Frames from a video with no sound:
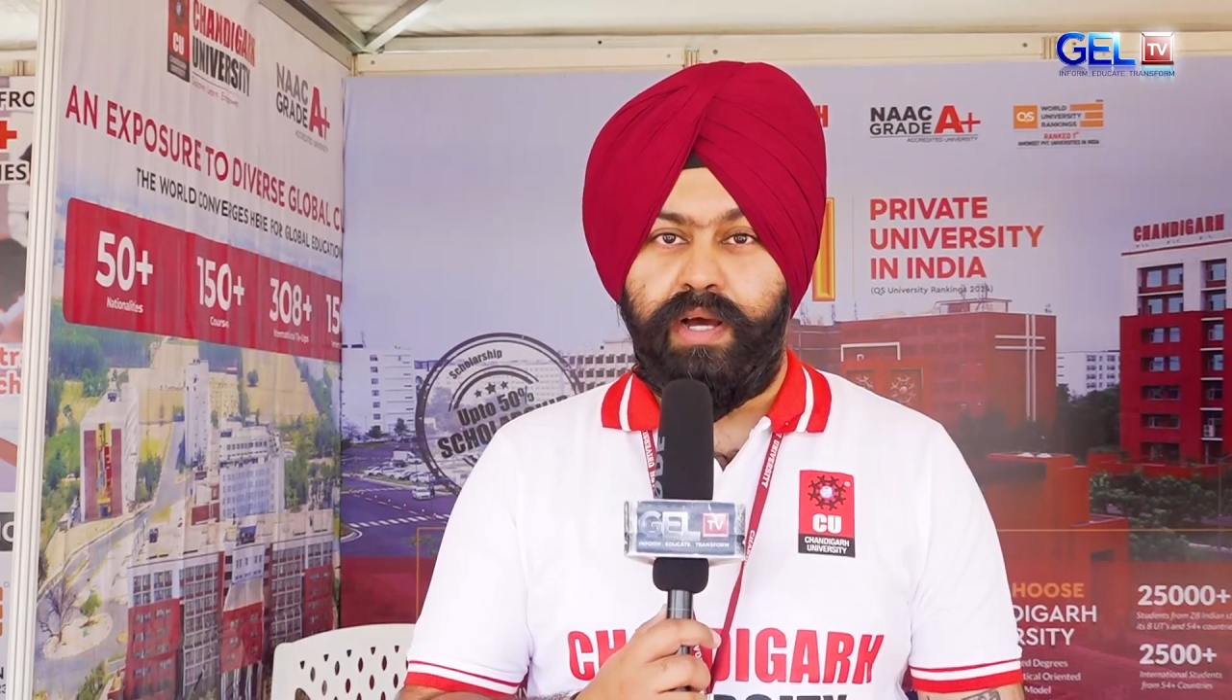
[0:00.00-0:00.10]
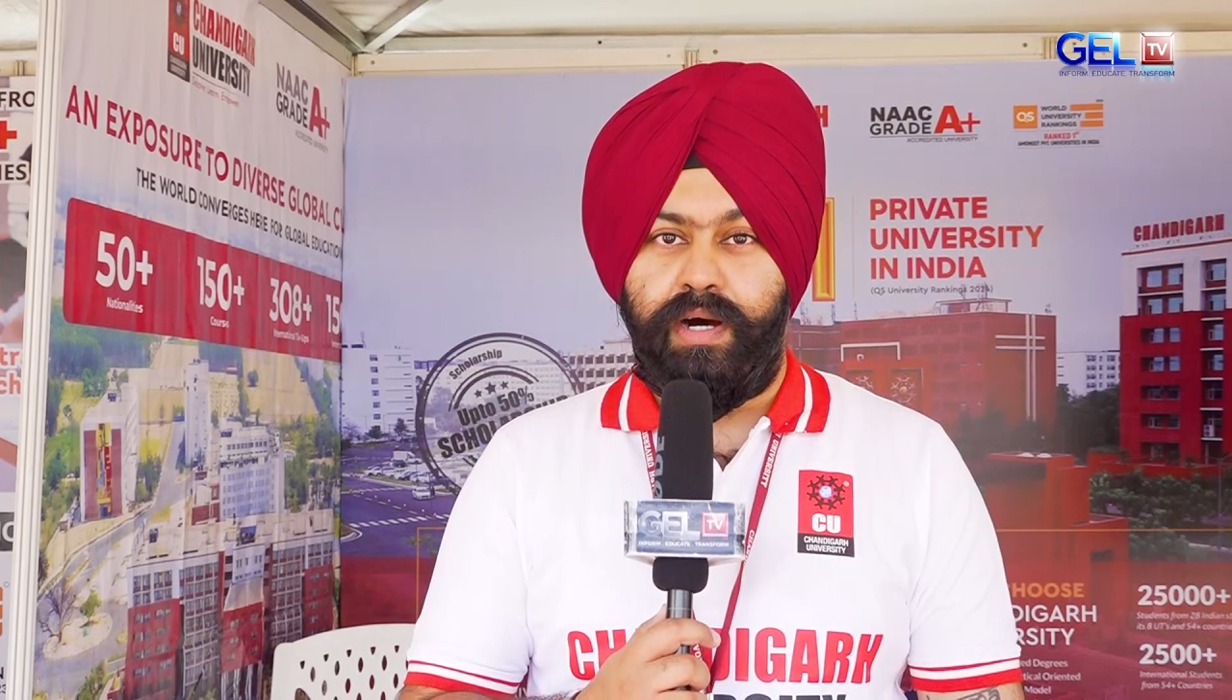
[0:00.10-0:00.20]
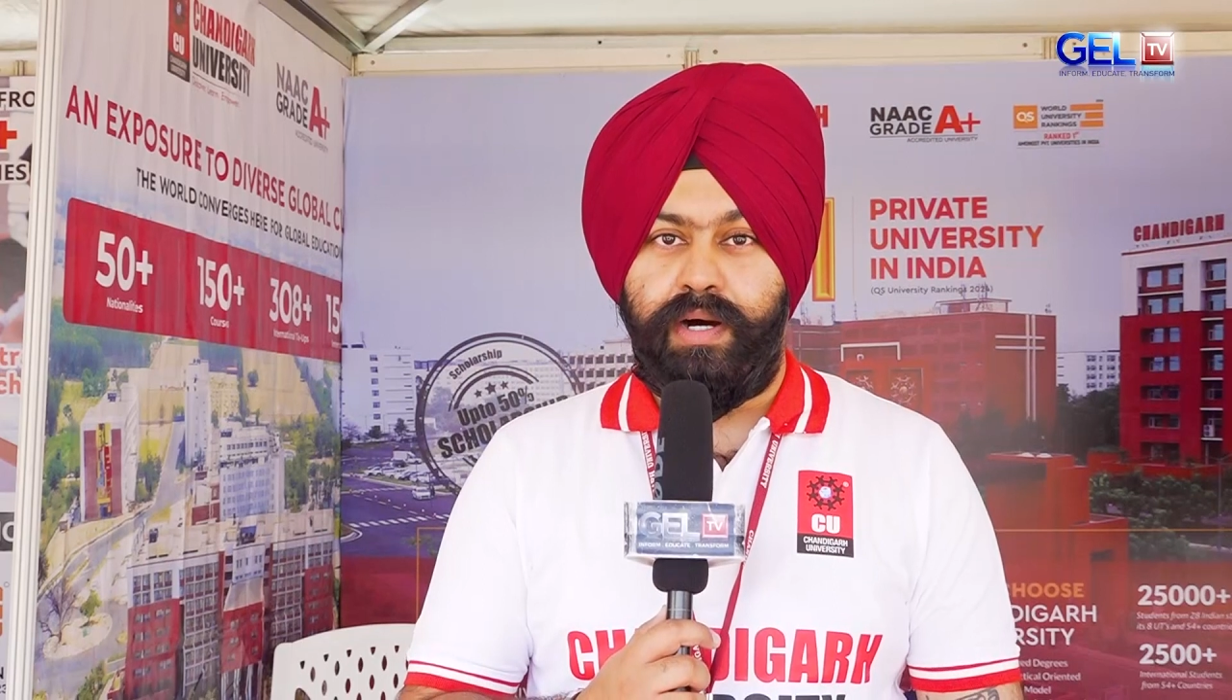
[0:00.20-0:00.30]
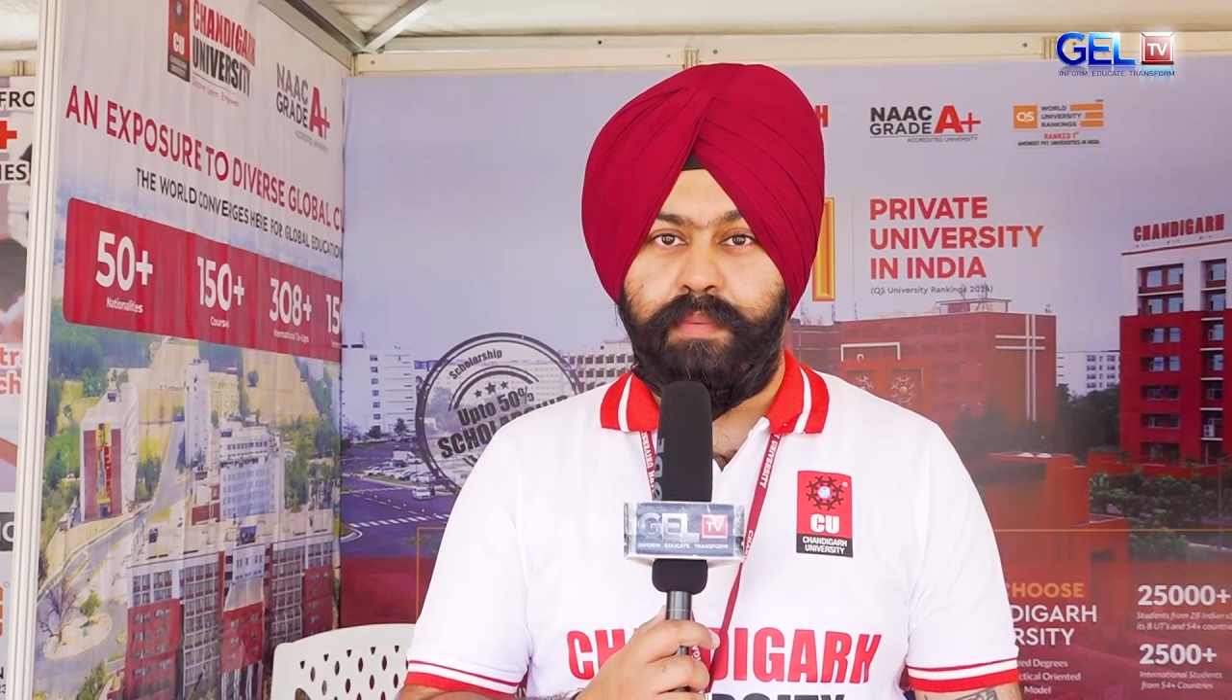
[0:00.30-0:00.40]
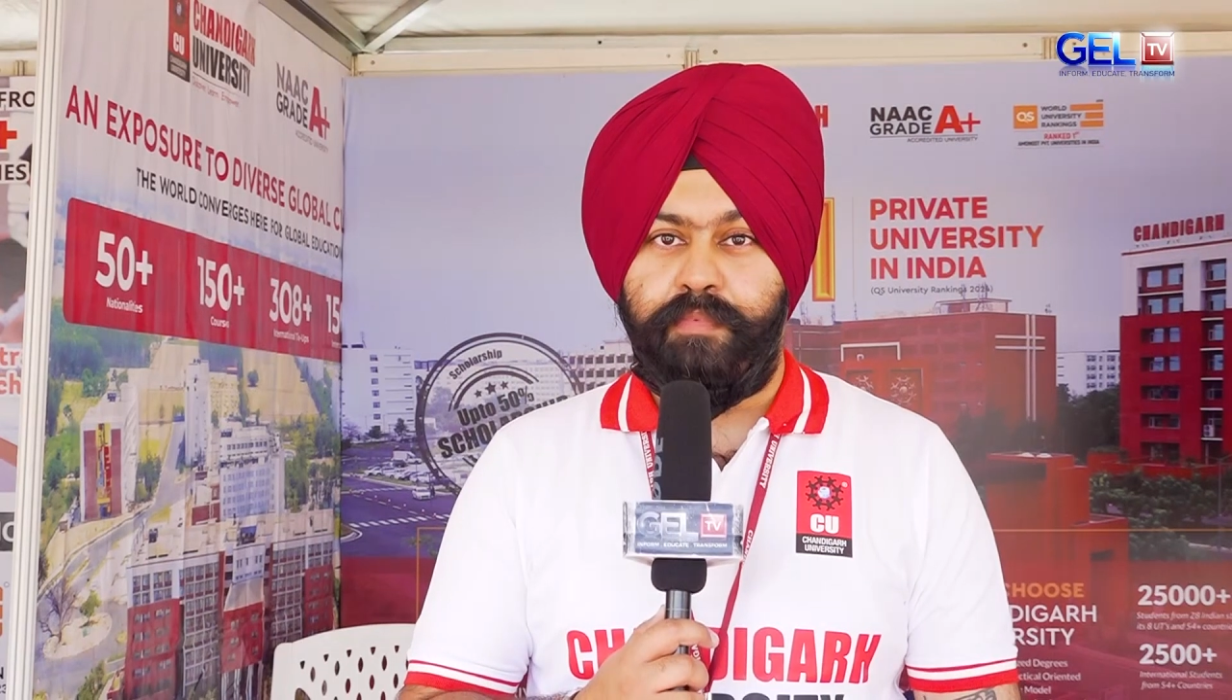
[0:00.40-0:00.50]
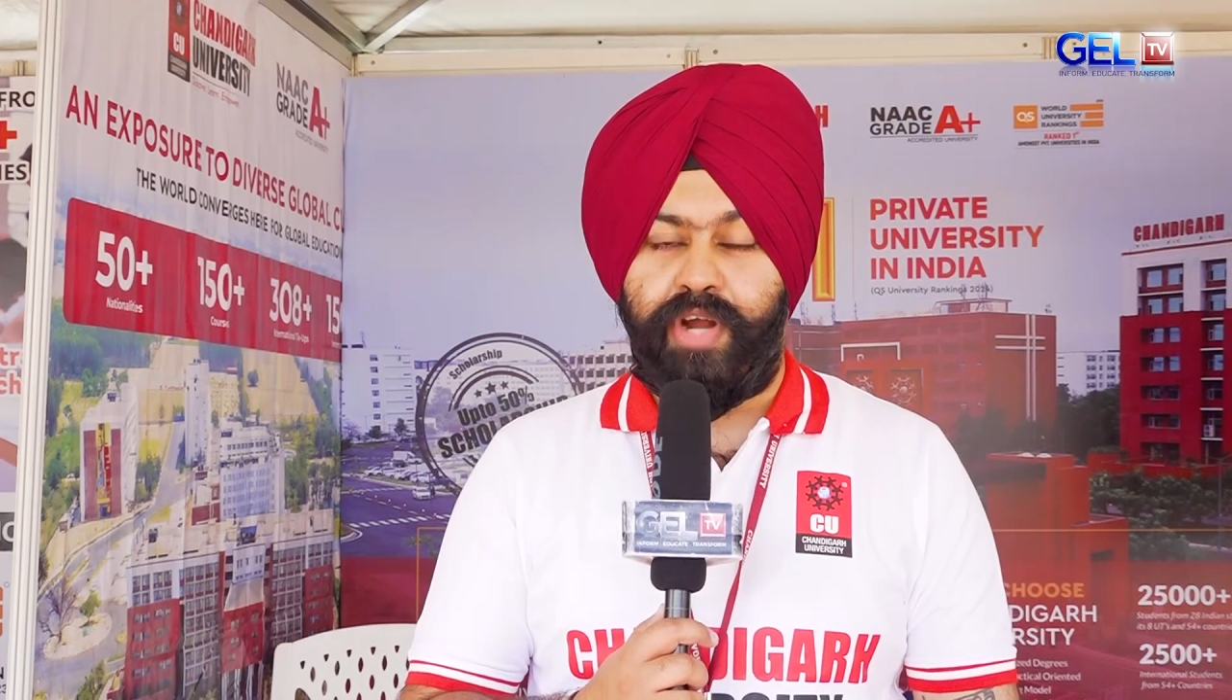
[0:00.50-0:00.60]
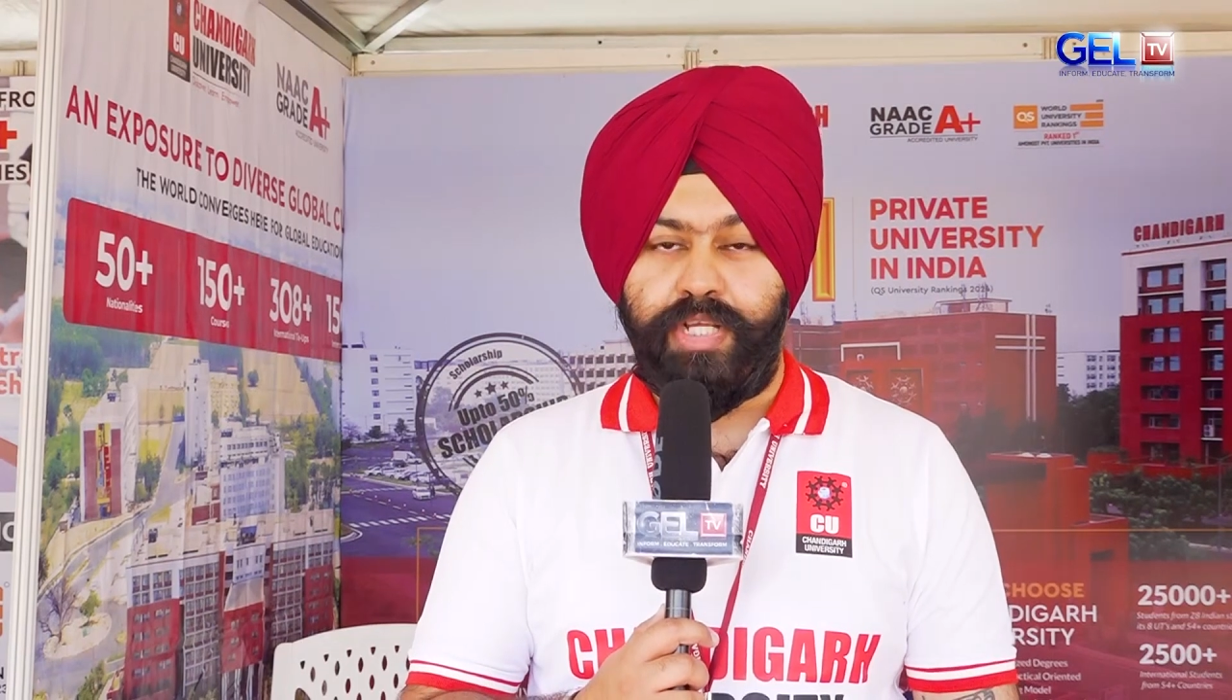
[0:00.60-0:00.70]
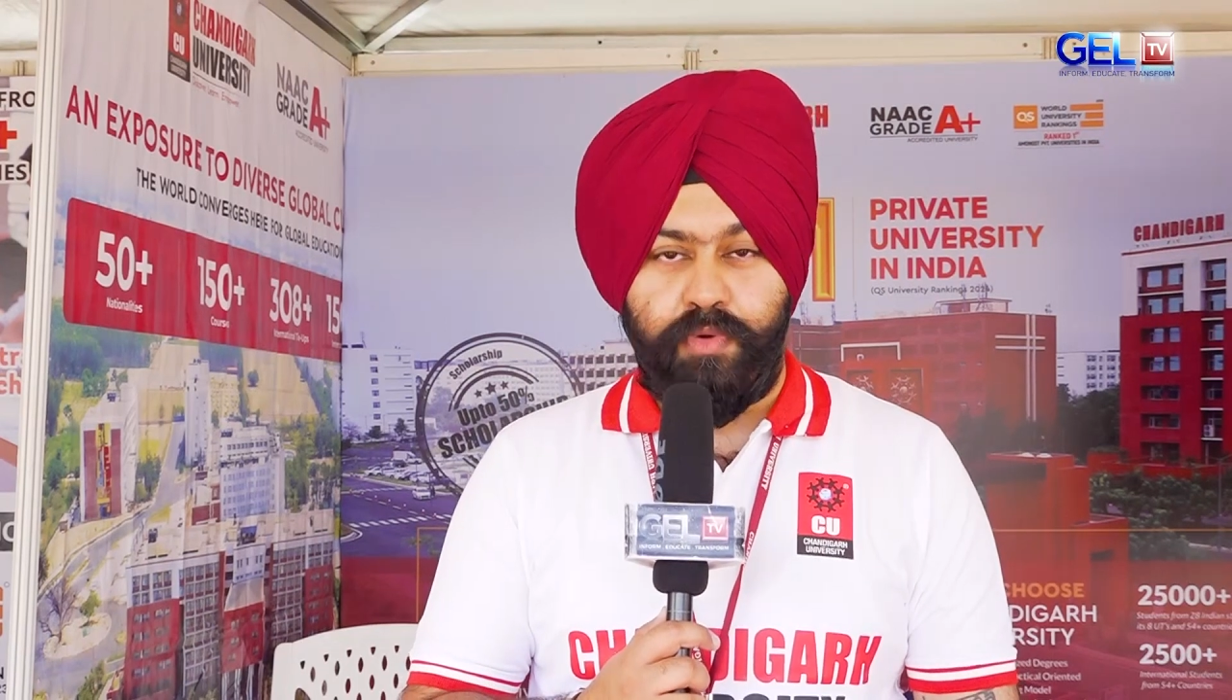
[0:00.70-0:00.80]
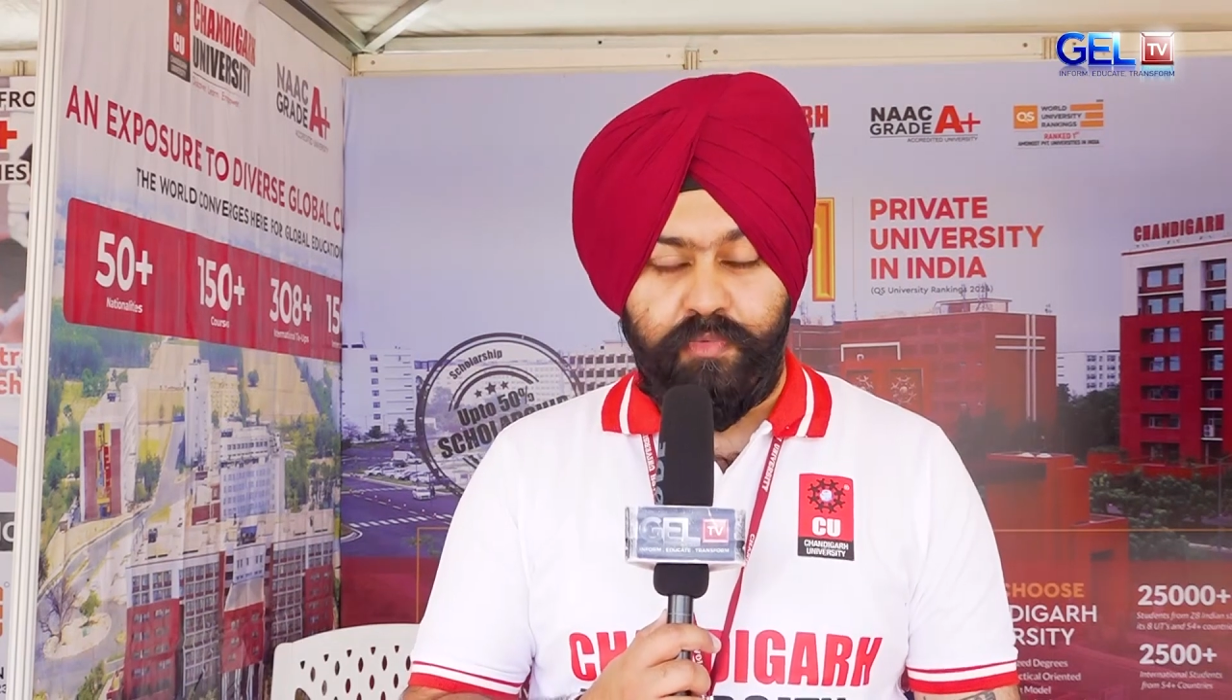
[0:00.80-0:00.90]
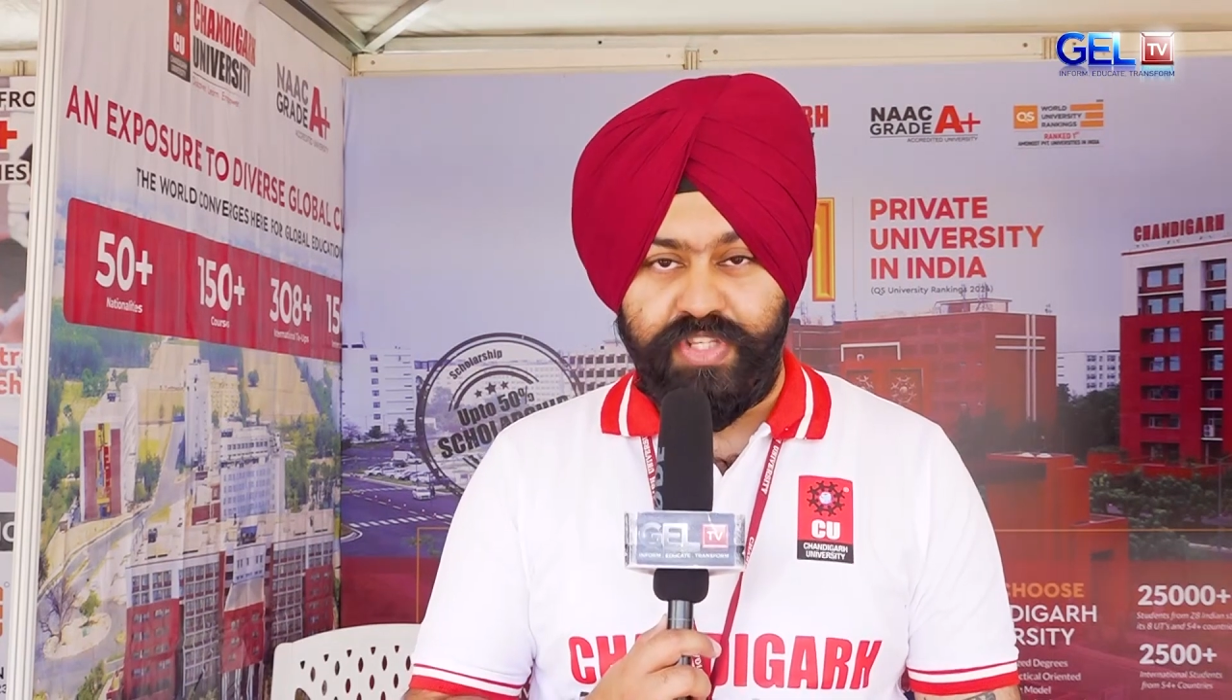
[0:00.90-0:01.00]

um, transport